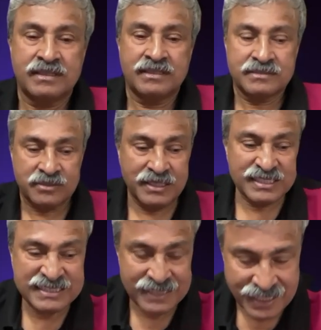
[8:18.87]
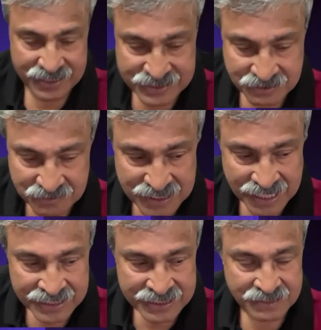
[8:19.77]
So it's selectively
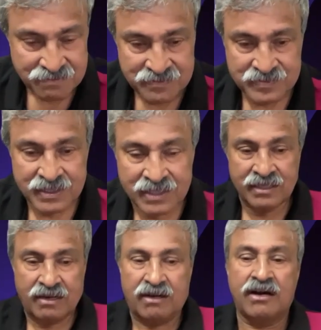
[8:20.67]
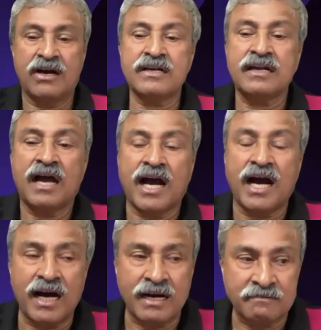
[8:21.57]
active on
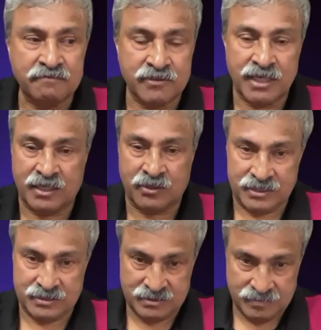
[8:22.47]
harmful ROS.